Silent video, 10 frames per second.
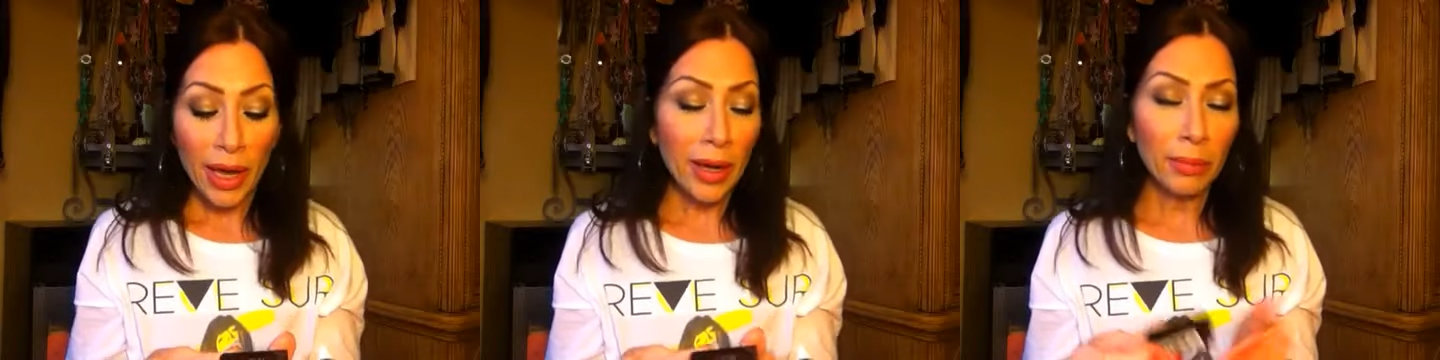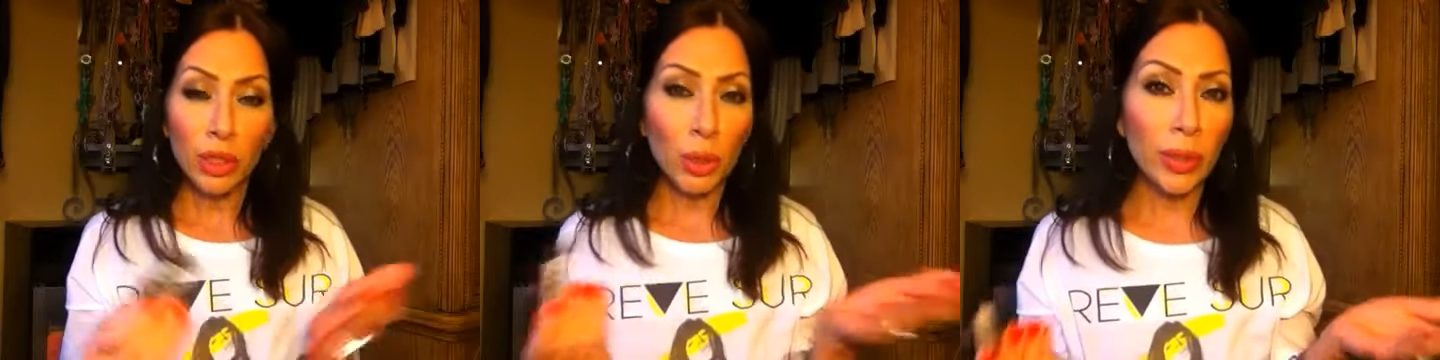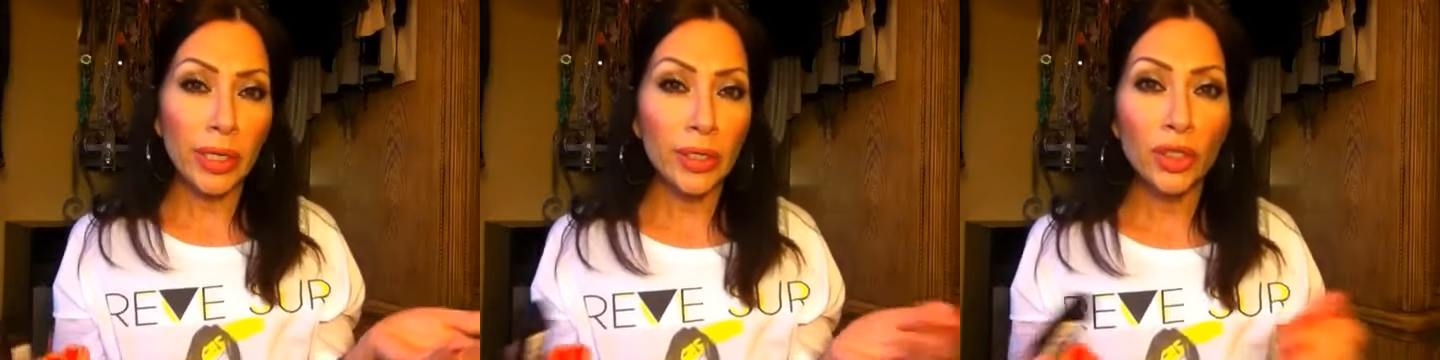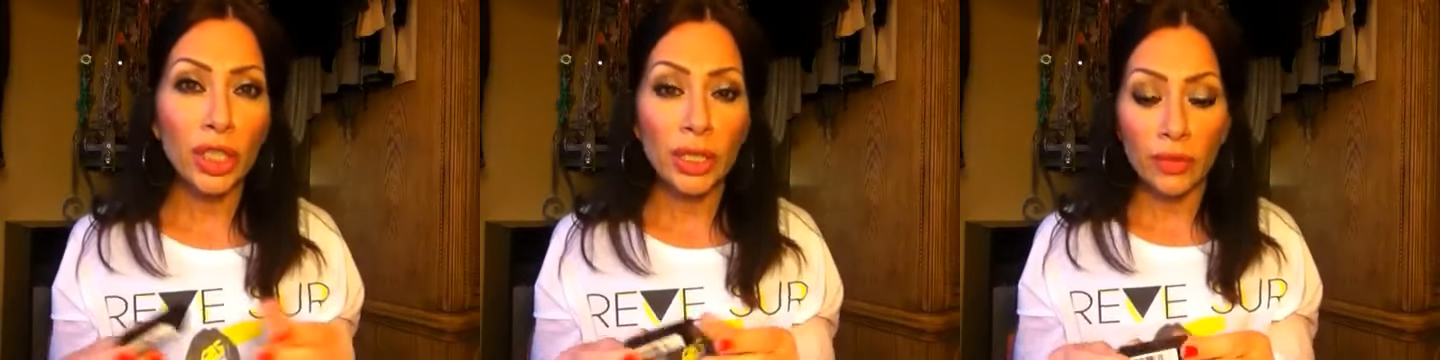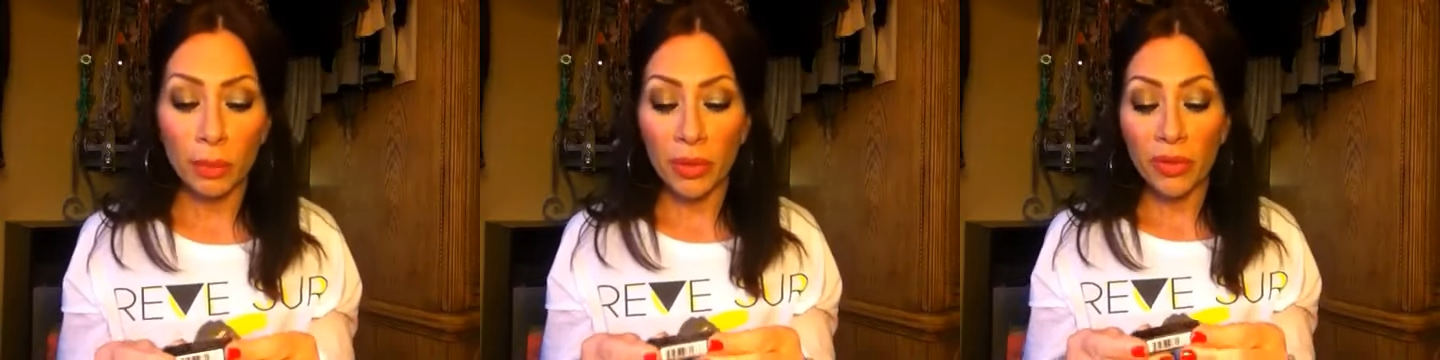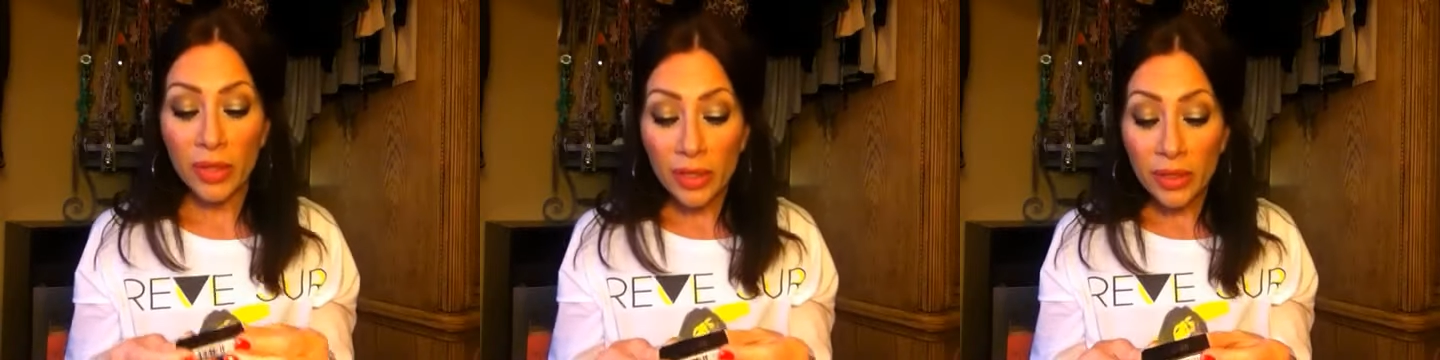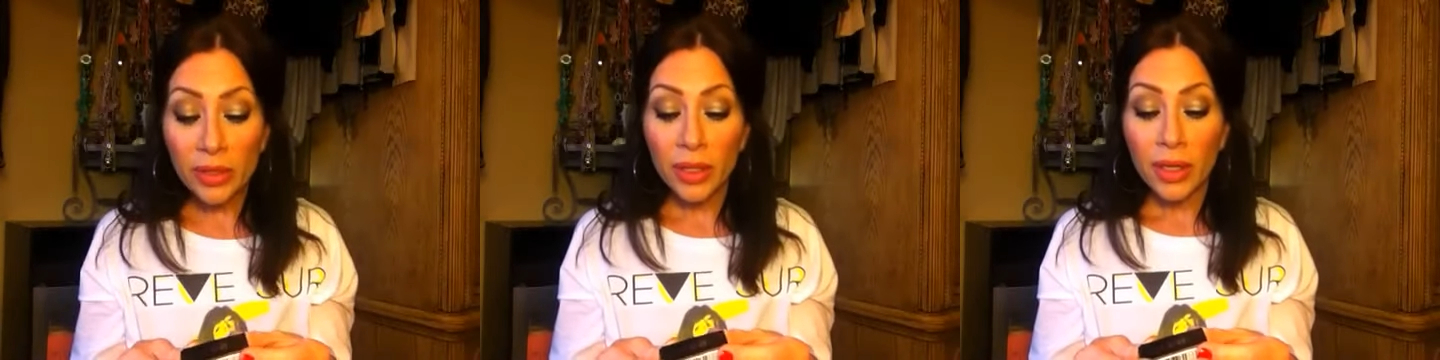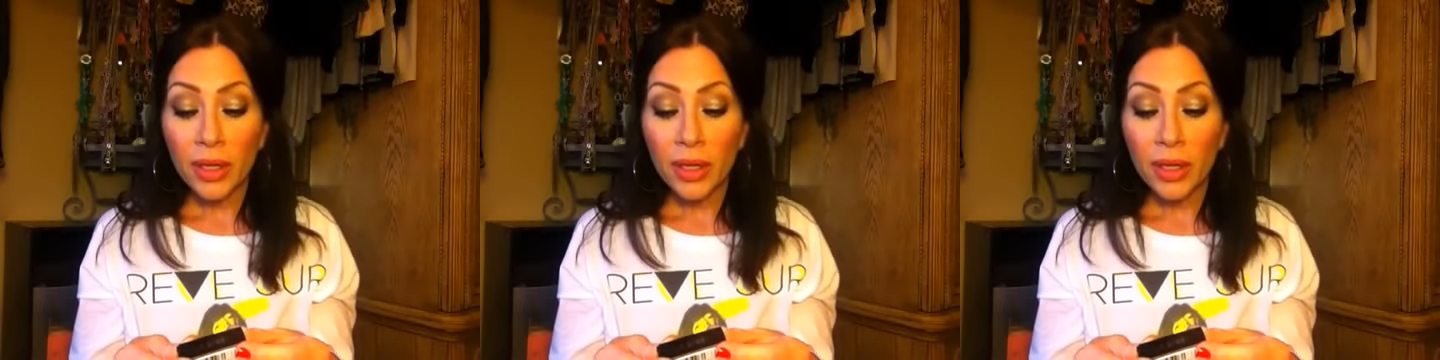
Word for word: and I'm sure I achieved it but this